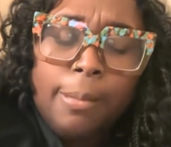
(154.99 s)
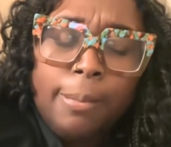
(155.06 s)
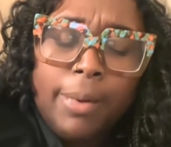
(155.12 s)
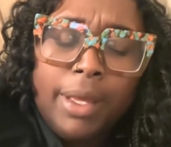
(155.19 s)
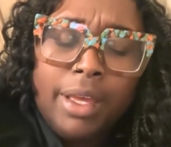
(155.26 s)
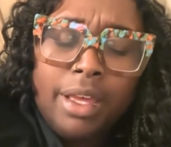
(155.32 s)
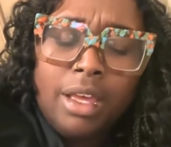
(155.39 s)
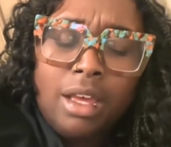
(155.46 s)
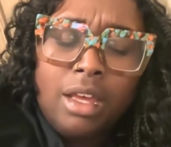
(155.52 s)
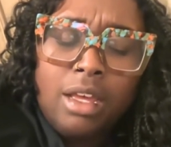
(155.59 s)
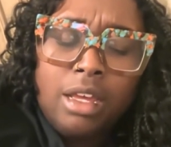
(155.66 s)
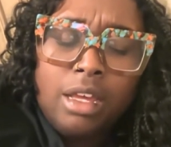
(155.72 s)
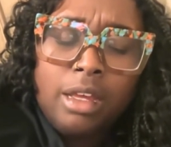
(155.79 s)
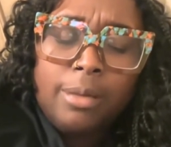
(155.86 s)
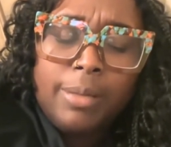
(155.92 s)
But
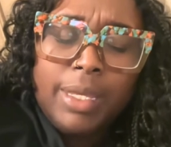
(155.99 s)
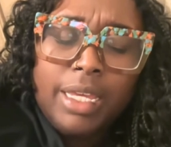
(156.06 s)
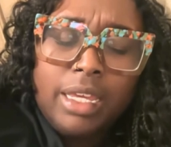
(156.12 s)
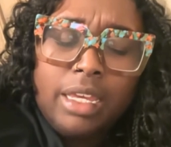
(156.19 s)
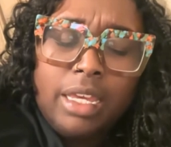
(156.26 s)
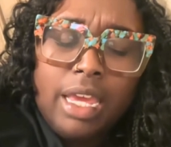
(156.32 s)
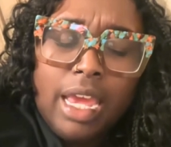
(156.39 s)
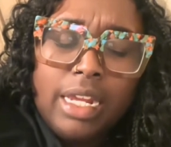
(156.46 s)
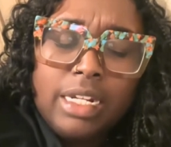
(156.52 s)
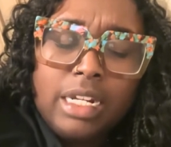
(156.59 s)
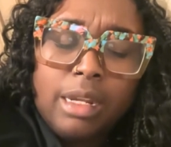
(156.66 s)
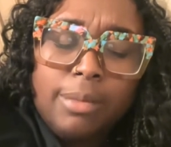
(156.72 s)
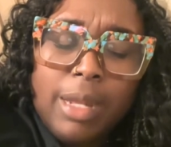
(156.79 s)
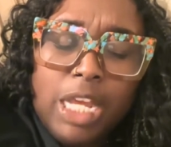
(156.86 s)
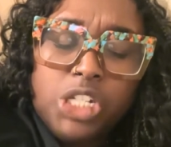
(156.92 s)
he
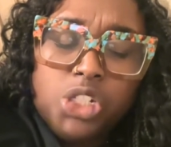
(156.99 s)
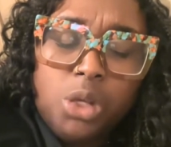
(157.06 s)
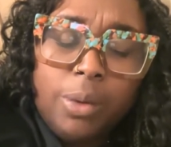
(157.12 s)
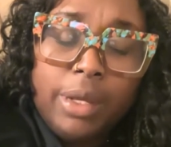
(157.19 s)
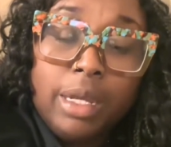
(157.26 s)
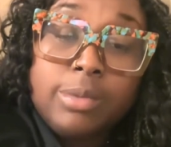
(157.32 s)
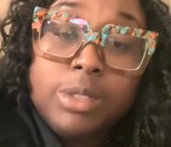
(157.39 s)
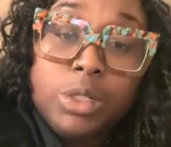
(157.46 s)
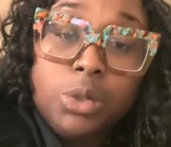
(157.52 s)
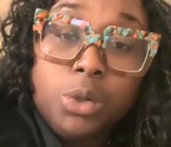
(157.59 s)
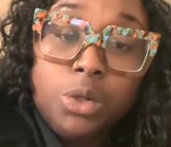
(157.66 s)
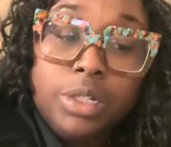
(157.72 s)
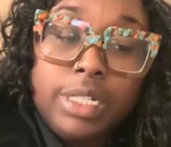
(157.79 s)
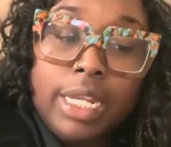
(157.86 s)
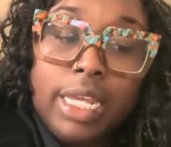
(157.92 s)
ended up not showing up to the
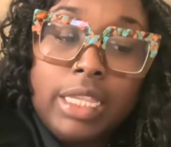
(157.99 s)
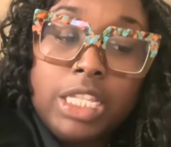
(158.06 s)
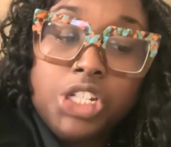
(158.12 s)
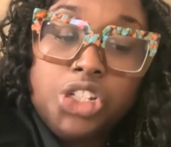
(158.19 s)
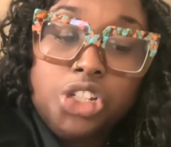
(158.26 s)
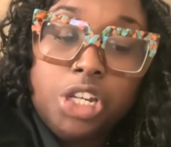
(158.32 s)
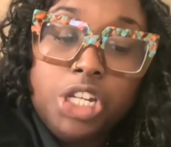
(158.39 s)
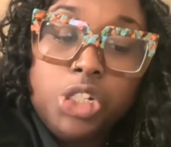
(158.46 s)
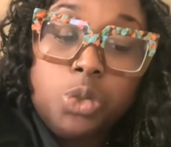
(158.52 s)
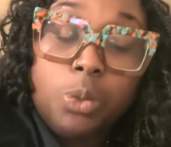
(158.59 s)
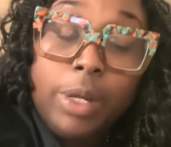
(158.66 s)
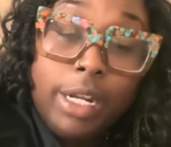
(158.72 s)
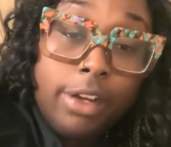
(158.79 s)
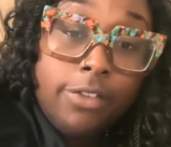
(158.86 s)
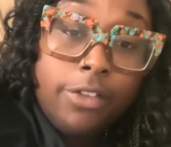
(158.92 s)
court date. The judge
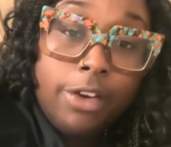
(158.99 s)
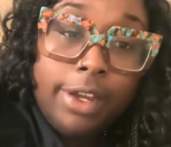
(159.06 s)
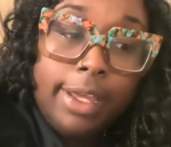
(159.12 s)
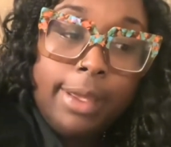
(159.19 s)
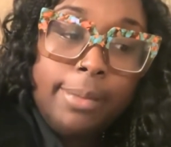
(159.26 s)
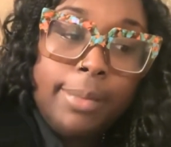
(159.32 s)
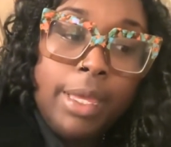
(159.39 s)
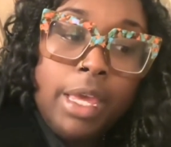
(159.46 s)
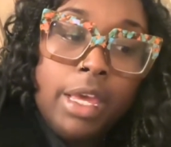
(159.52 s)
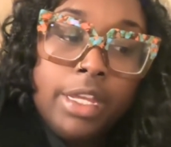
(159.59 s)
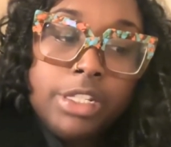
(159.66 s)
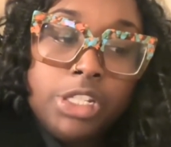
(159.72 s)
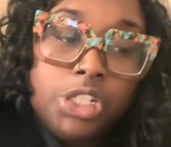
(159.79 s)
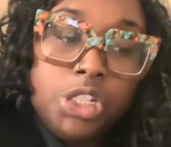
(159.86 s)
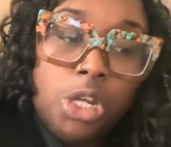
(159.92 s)
waited for him
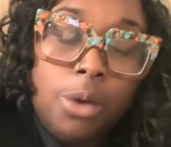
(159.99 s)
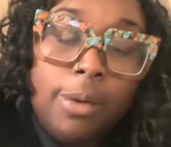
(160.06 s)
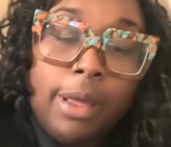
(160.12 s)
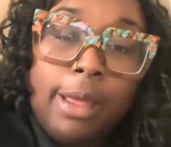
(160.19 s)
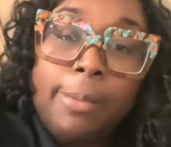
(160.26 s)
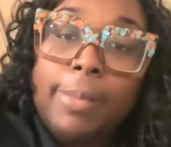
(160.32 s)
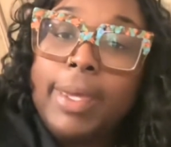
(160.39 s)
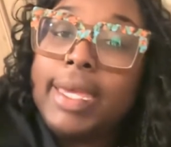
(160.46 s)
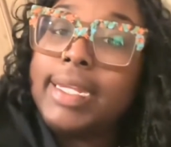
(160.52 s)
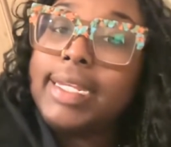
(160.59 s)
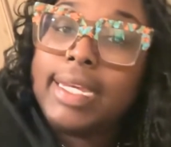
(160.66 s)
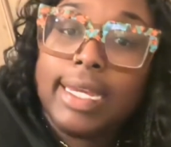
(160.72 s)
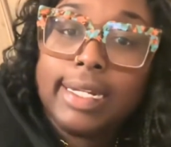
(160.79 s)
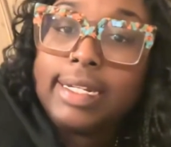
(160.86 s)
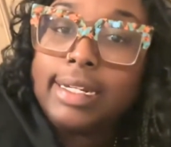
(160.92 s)
to show up, and
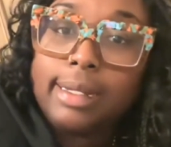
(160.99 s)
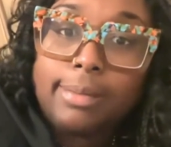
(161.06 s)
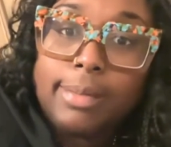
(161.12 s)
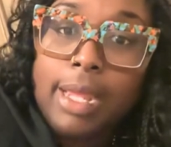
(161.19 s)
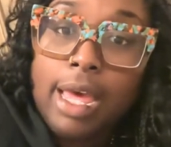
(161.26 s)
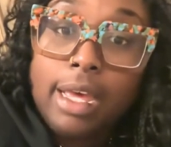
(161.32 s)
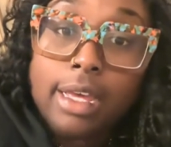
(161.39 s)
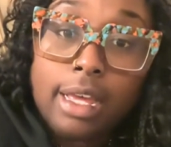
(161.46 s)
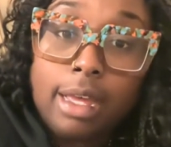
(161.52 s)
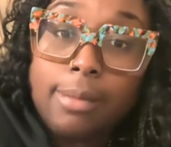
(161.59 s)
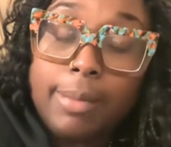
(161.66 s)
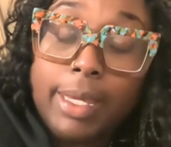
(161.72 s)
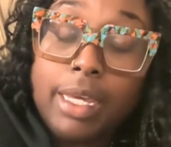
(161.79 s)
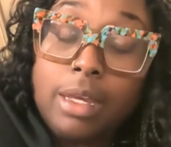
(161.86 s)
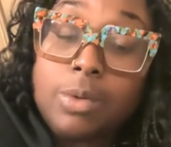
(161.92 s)
he ended up not
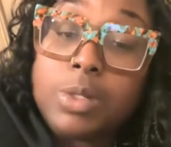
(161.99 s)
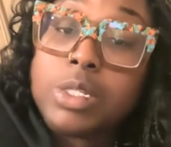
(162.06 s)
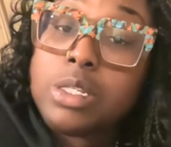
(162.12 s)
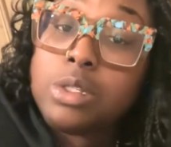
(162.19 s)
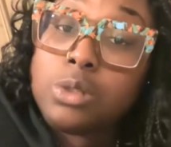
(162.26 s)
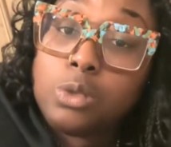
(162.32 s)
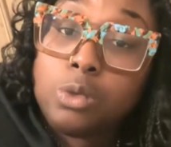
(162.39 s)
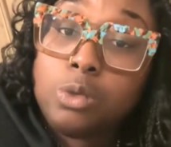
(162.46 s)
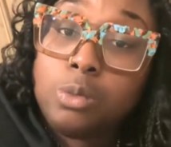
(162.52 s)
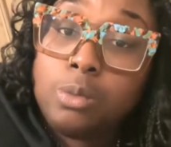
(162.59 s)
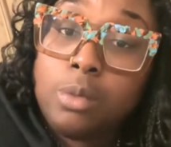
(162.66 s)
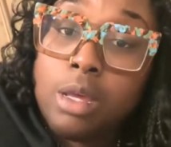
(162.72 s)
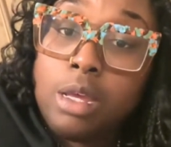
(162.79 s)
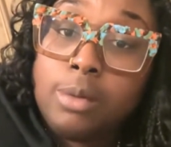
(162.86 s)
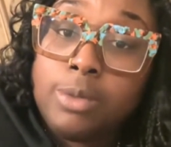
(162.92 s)
coming. It was a
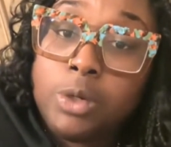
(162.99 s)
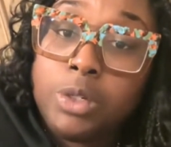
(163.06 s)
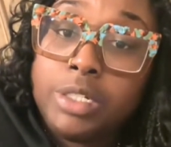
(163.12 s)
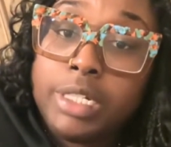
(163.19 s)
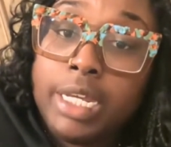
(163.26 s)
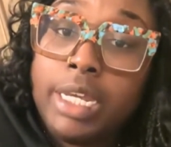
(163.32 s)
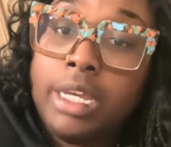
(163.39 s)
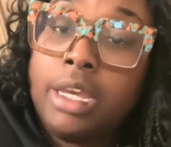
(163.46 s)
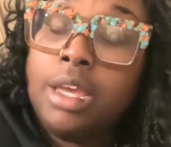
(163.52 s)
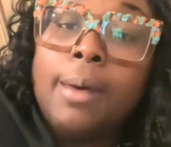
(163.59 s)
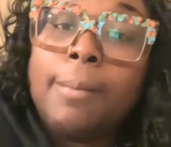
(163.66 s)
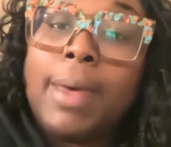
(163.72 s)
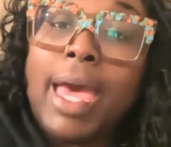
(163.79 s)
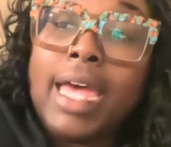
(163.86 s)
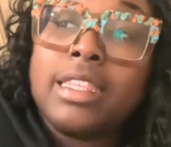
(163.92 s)
Zoom court date.
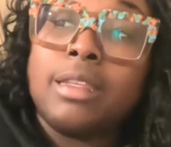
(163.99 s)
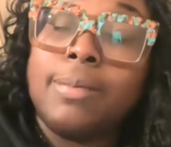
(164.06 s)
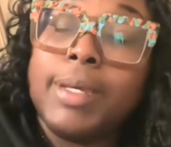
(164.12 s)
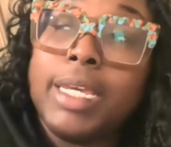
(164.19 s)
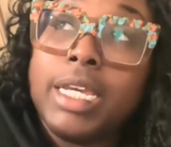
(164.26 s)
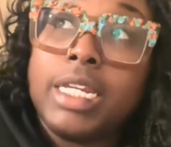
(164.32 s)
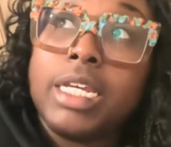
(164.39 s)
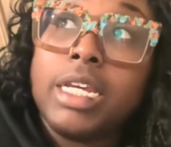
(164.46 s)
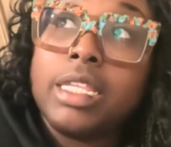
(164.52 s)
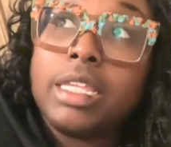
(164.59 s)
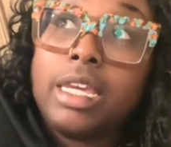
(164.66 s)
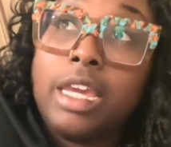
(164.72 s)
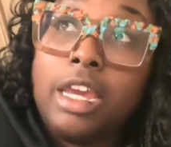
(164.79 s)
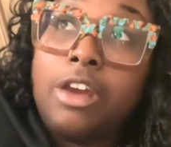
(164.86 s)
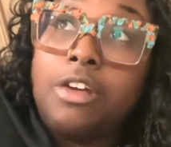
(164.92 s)
But at the beginning of
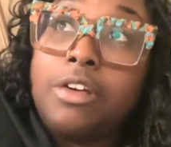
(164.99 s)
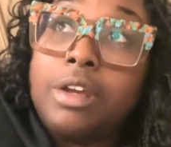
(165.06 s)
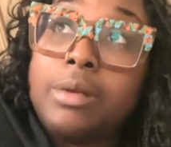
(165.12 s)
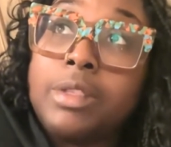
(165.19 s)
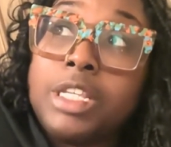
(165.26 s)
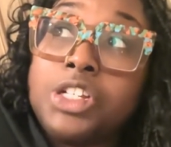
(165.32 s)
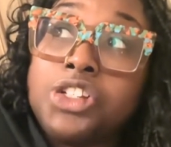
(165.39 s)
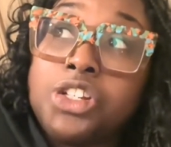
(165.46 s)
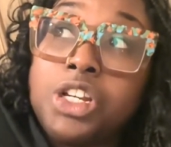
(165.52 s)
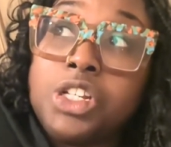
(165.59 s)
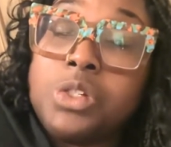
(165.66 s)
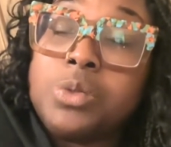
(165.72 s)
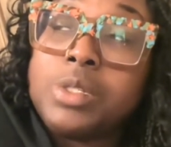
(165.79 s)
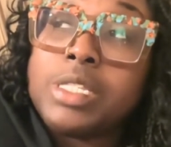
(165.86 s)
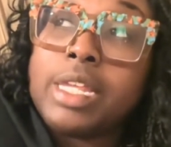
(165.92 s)
the hearing, the
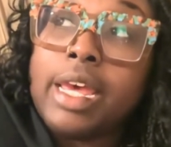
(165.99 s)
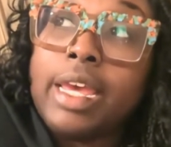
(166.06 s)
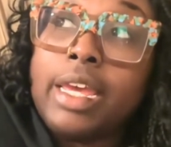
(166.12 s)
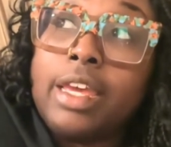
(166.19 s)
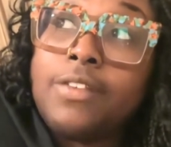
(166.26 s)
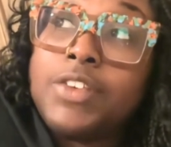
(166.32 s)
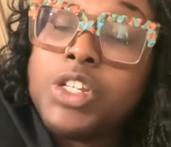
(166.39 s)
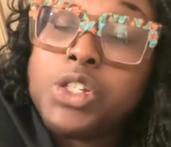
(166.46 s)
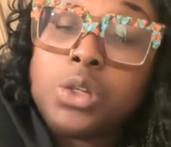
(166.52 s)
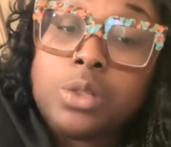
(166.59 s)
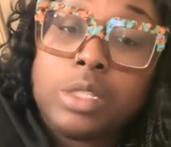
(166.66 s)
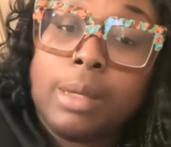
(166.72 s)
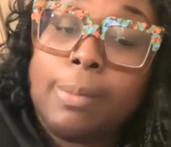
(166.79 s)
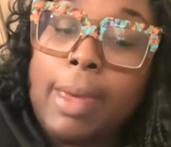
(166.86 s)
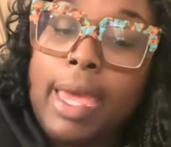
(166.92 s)
judge was like, if he
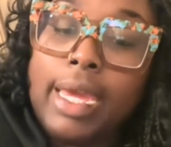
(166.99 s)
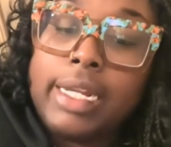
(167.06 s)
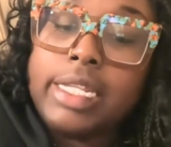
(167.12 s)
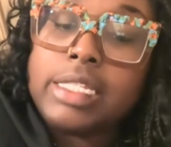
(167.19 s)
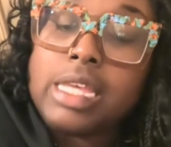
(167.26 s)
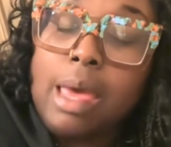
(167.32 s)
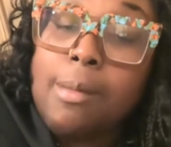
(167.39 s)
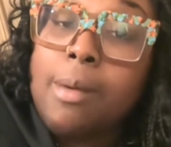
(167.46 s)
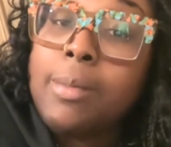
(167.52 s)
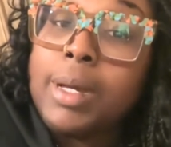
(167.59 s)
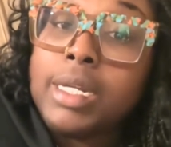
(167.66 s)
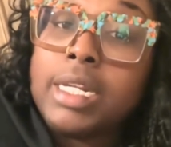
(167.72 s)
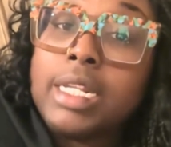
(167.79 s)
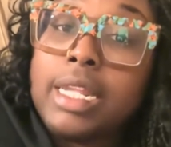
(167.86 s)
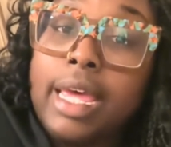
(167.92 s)
shows up at any time, I'm
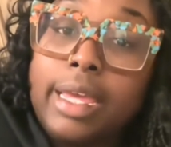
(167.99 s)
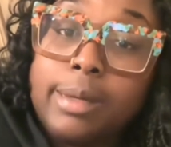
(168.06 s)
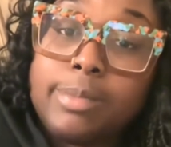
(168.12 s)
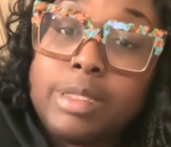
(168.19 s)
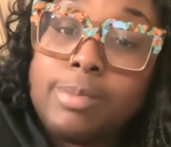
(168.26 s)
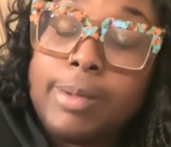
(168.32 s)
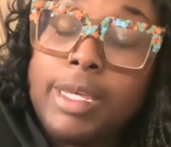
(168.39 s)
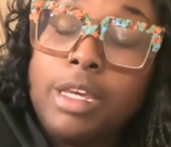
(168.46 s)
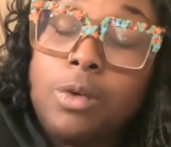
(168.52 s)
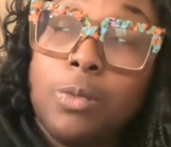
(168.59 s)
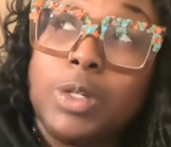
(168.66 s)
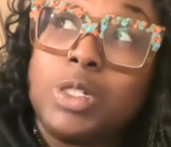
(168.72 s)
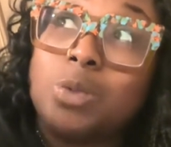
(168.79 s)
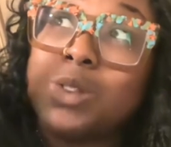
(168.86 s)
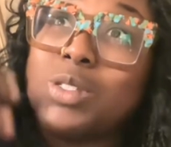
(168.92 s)
going to let him speak,
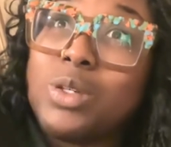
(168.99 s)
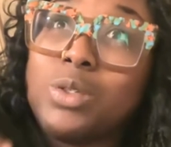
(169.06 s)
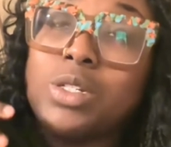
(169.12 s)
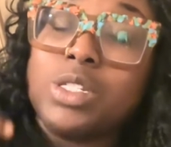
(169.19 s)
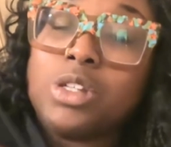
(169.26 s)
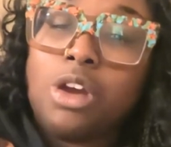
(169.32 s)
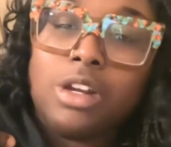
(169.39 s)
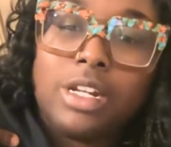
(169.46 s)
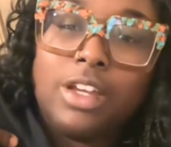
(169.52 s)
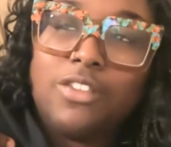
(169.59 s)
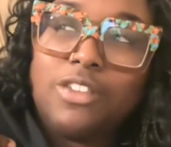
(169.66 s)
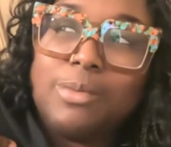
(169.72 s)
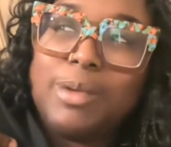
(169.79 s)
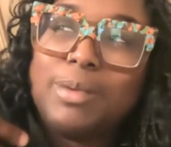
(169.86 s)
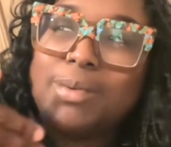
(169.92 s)
which was so disheartening
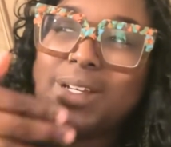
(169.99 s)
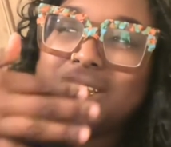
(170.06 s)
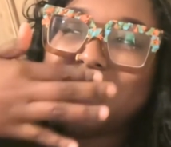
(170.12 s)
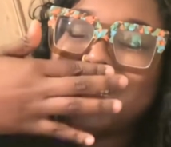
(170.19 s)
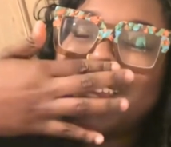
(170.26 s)
for me because,